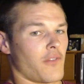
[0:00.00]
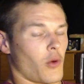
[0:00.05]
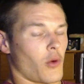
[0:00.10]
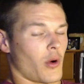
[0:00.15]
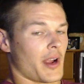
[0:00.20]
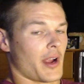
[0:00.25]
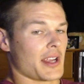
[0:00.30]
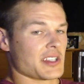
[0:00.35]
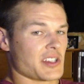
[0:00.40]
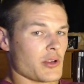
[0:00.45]

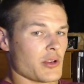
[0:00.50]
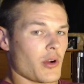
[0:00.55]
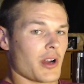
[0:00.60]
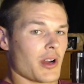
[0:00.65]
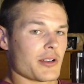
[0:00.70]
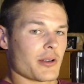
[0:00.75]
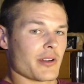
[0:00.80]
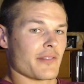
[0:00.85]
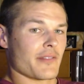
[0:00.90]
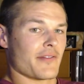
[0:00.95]
For a
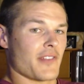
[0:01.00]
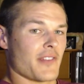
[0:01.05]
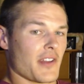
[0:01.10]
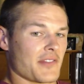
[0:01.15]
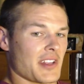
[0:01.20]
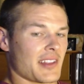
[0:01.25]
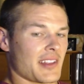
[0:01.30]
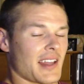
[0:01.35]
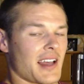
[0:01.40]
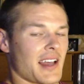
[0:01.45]

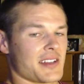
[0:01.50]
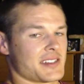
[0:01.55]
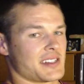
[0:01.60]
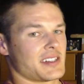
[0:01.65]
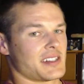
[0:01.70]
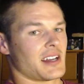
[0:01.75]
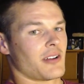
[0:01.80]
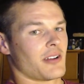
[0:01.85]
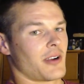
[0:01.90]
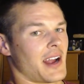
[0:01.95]

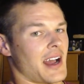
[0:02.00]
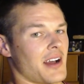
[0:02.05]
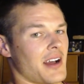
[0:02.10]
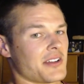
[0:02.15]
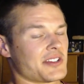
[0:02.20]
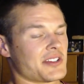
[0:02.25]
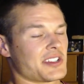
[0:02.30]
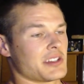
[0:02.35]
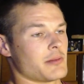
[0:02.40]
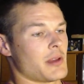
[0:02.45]
$250,000
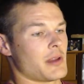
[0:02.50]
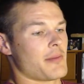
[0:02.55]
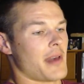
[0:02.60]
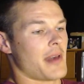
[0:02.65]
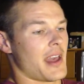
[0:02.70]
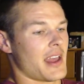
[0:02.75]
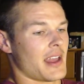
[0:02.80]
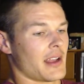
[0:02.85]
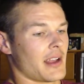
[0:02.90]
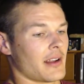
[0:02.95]
house to be
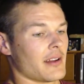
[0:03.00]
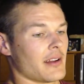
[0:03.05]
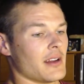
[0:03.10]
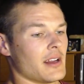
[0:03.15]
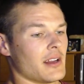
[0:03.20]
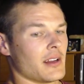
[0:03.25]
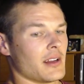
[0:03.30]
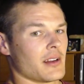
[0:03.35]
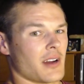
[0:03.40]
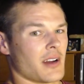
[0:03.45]
paying
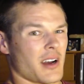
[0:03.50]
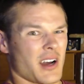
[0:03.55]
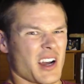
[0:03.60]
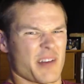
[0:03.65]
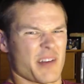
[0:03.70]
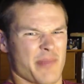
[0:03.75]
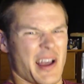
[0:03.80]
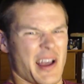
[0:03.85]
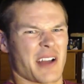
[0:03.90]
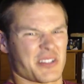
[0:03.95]

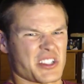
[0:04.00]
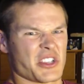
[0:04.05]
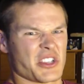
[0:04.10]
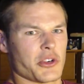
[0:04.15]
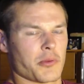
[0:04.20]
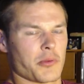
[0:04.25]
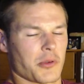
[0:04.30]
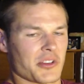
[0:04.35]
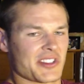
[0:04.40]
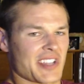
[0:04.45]
about
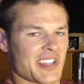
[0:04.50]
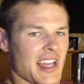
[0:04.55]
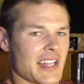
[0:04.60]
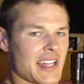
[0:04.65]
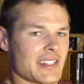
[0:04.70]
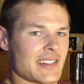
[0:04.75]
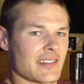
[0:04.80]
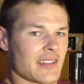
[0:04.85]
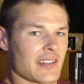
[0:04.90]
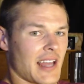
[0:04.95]

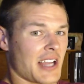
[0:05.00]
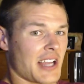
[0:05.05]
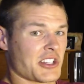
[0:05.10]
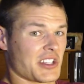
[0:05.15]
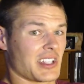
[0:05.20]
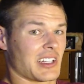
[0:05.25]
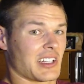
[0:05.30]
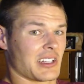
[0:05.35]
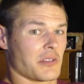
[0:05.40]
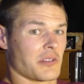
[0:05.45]
2%,
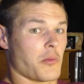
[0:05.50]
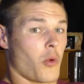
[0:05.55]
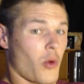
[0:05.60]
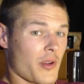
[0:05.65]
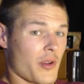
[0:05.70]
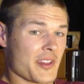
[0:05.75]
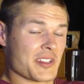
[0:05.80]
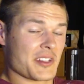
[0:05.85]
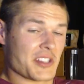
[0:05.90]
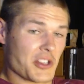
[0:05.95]
actually a little
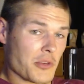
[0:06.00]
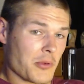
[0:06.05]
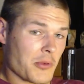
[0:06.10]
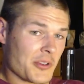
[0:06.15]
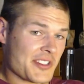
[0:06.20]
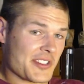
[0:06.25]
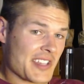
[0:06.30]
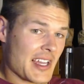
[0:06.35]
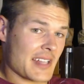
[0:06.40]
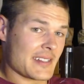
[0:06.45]
more than
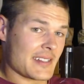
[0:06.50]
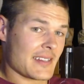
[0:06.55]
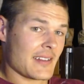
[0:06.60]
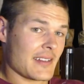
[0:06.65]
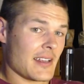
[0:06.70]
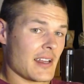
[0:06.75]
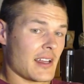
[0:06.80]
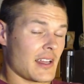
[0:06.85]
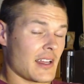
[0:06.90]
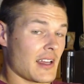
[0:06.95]
2%
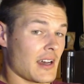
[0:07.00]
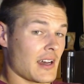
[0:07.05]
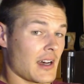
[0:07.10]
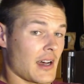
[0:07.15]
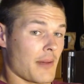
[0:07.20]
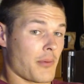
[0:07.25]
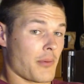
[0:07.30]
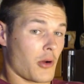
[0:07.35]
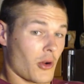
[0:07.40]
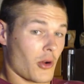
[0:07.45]

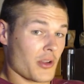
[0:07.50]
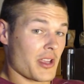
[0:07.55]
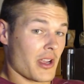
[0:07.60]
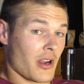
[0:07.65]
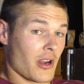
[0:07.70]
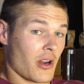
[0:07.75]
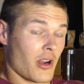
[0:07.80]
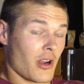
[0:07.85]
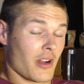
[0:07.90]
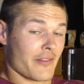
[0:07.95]
per
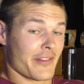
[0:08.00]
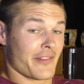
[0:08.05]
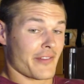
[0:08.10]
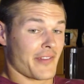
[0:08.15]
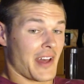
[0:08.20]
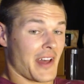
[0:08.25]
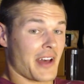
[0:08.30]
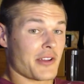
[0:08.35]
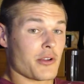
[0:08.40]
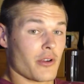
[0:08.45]
year of the
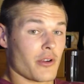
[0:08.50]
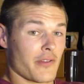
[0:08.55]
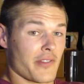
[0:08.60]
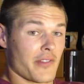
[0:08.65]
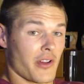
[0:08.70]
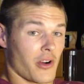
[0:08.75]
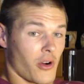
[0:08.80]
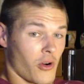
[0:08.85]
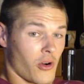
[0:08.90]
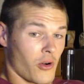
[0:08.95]
value of
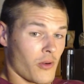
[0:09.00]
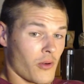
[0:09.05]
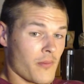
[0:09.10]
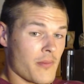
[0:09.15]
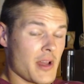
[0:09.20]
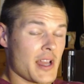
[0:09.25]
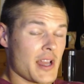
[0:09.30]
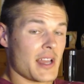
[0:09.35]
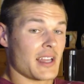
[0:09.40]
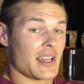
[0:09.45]
the
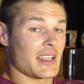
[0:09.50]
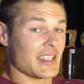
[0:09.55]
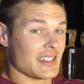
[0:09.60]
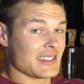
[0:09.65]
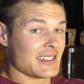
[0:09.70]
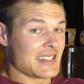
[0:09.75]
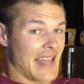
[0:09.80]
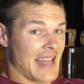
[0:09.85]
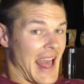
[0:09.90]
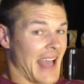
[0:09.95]
home
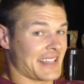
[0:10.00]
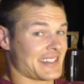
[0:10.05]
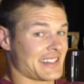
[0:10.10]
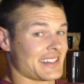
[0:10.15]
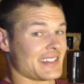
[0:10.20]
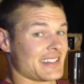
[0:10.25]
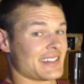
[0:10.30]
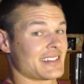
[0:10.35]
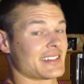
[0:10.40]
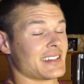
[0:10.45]
in
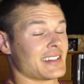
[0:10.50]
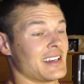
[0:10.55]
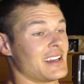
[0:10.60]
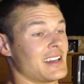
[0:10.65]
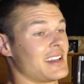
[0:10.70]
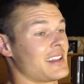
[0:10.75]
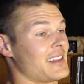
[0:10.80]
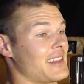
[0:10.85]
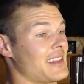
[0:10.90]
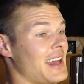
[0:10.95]
taxes,
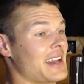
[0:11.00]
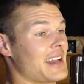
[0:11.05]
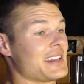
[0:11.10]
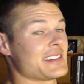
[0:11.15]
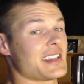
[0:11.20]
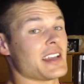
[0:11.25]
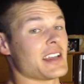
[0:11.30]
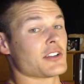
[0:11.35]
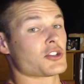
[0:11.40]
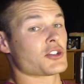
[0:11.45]
that
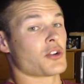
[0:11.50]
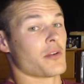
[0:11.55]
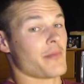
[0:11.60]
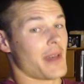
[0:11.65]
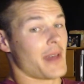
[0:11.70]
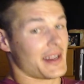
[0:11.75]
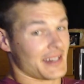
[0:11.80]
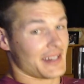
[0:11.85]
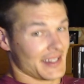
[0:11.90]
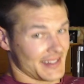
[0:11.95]
is a
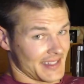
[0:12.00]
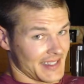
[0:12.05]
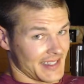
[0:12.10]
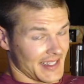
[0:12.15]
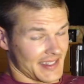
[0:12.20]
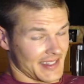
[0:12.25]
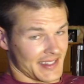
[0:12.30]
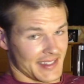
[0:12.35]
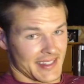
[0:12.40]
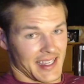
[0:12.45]
tremendous
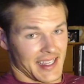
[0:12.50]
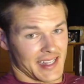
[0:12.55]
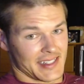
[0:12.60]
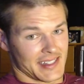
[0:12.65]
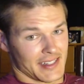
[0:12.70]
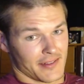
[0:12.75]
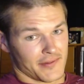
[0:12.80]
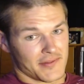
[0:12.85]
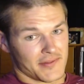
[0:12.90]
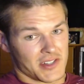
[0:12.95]

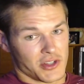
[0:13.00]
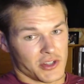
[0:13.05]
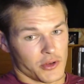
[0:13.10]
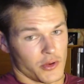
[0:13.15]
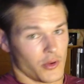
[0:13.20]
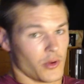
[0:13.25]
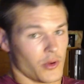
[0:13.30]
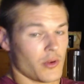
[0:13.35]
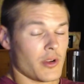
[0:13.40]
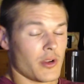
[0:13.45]
disincentive
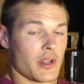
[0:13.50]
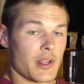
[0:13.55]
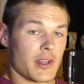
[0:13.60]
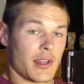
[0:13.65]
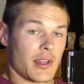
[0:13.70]
to